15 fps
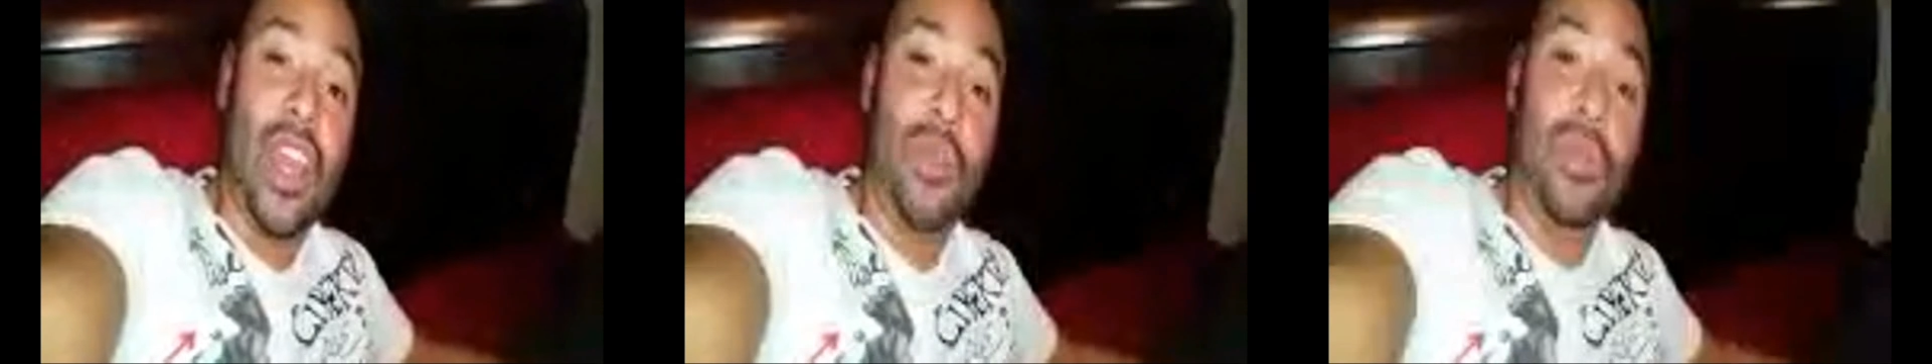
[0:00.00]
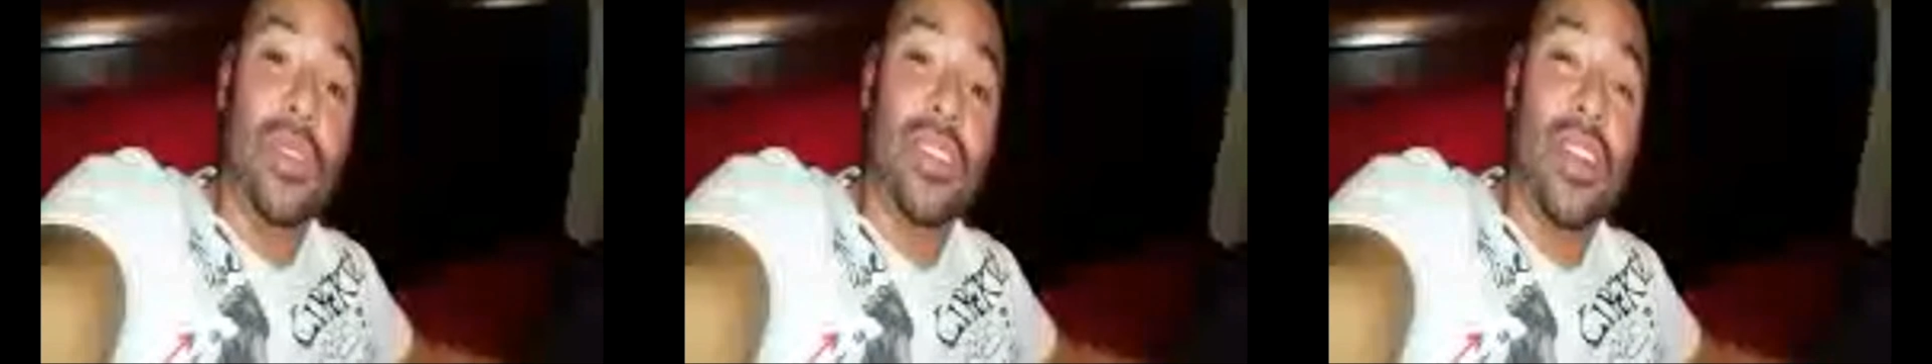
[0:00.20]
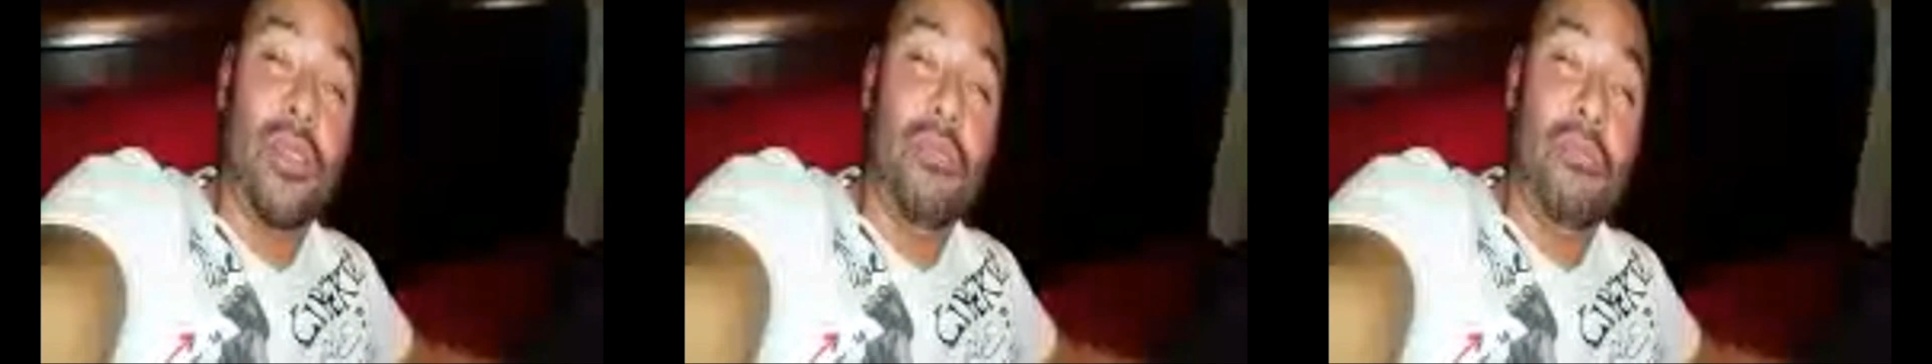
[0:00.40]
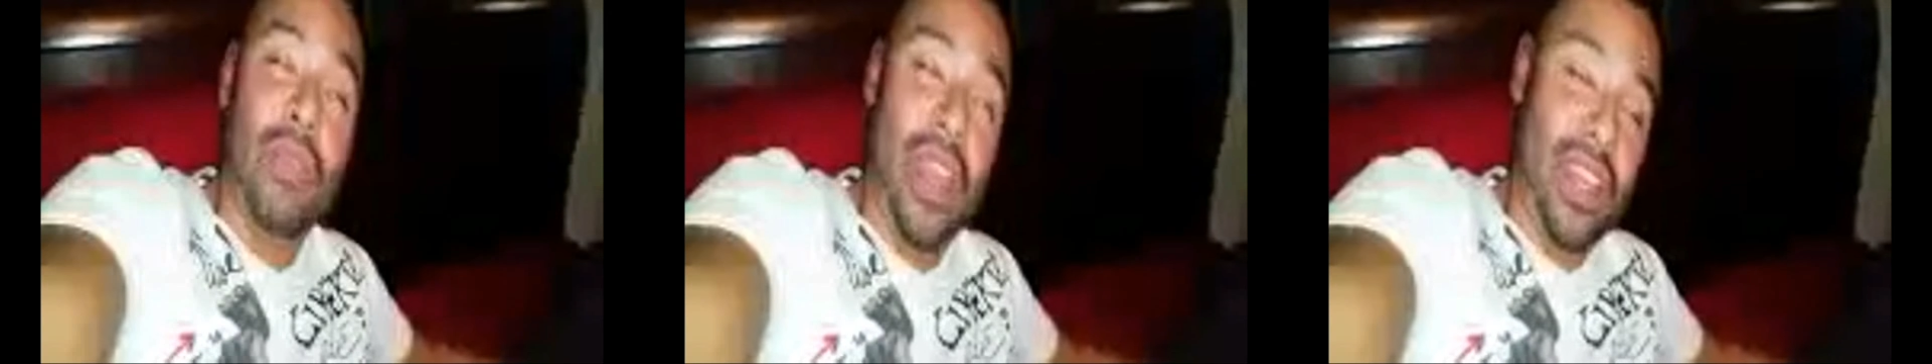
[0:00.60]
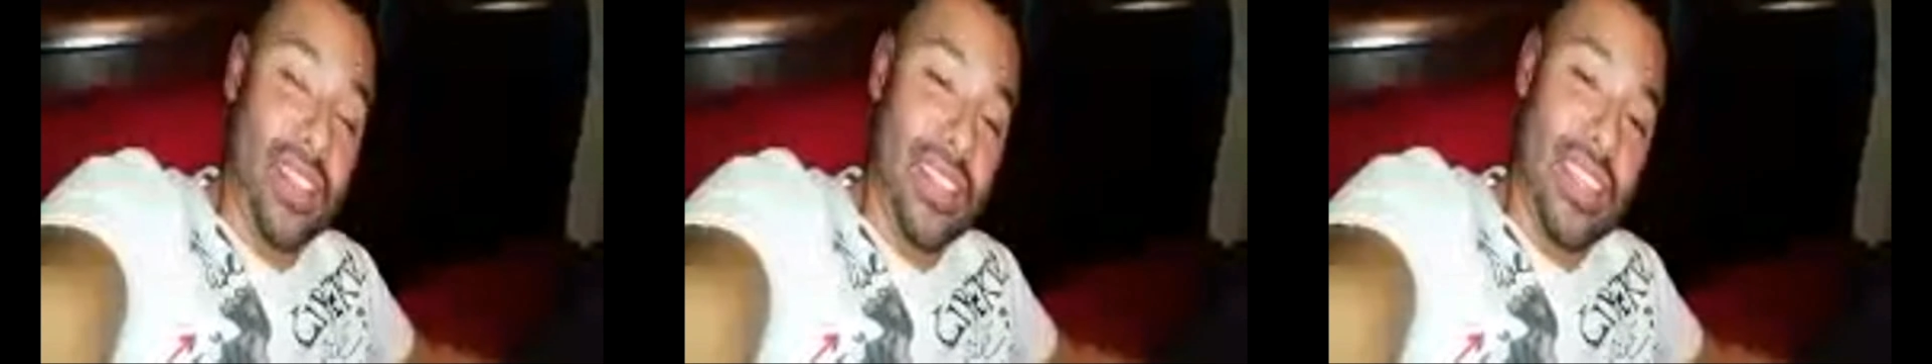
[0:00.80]
It was an
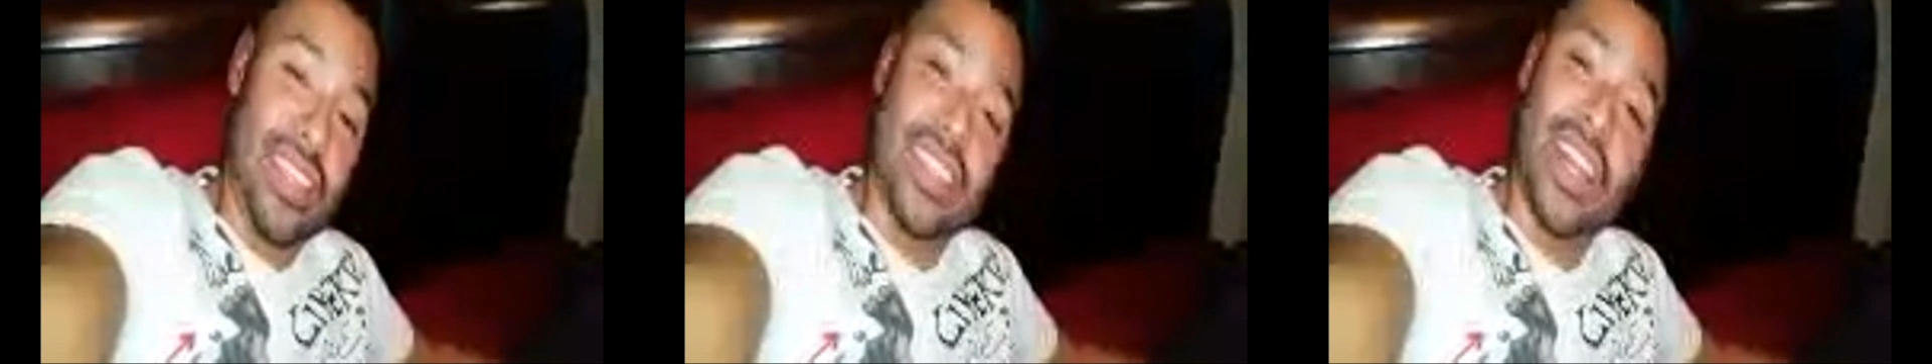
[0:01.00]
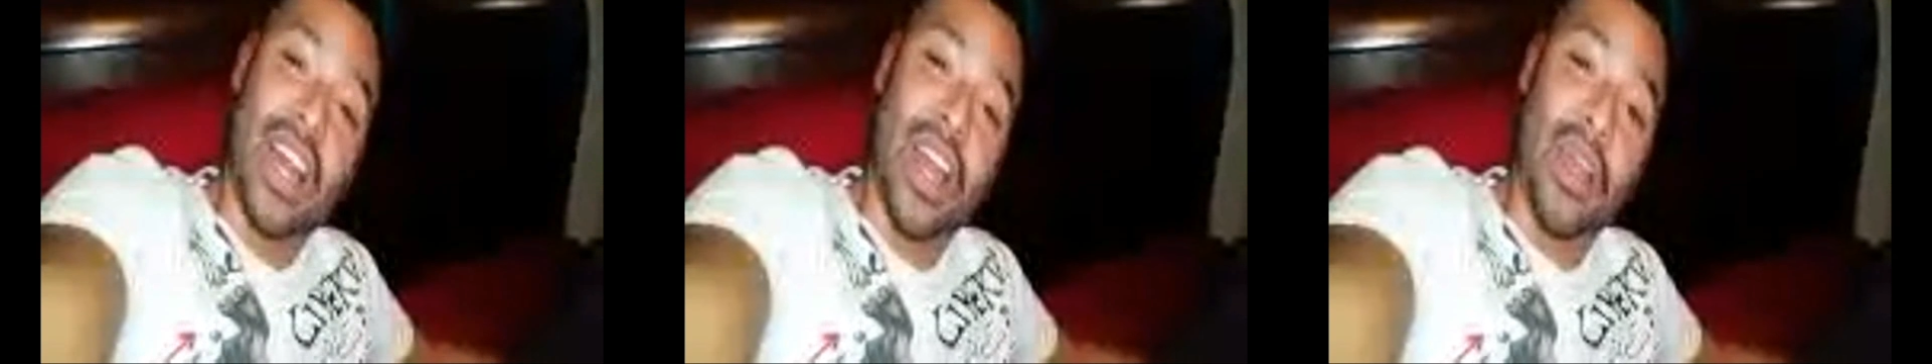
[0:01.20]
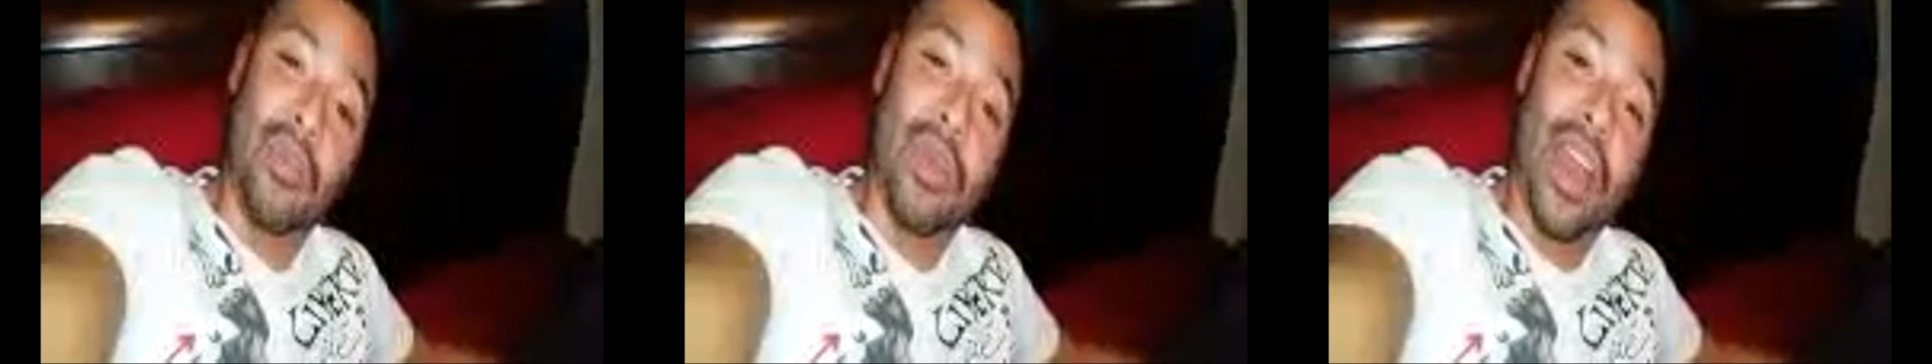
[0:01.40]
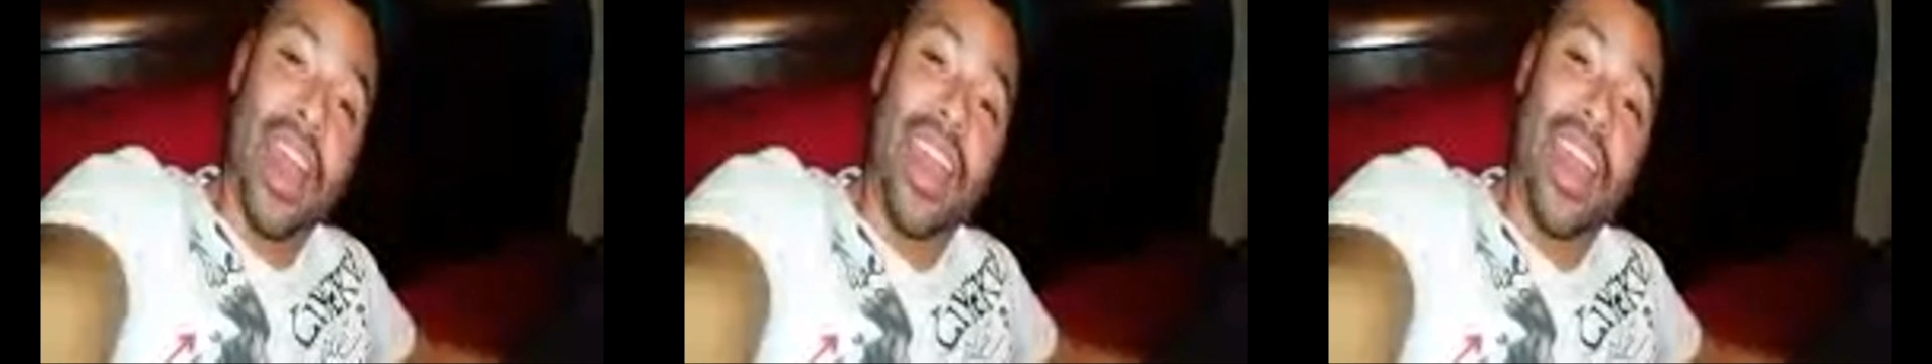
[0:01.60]
amazing time.